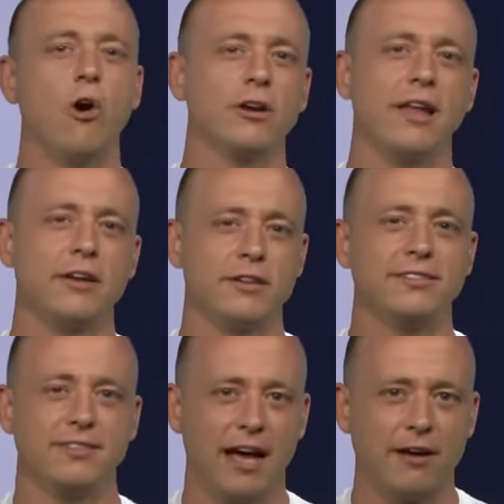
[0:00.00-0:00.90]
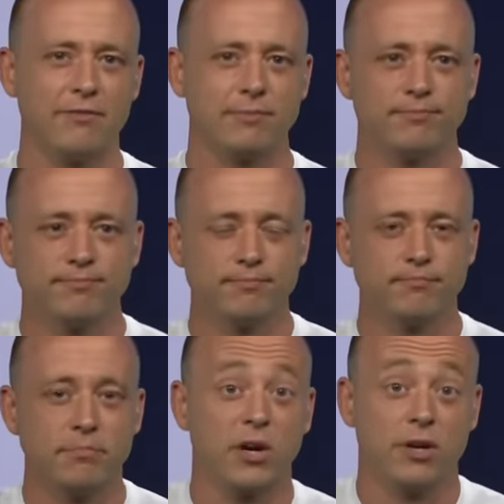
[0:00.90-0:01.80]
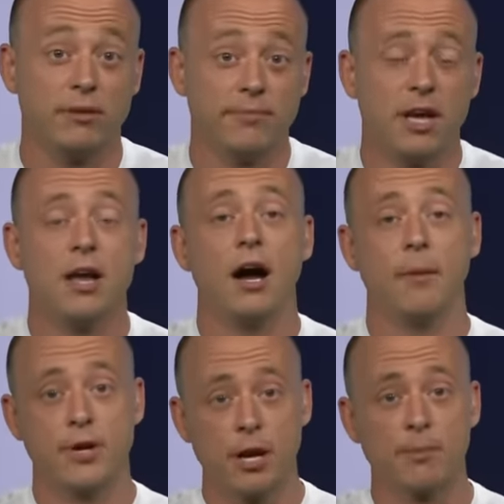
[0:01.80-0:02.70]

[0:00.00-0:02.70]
Hartline on the staff, period. Uh, but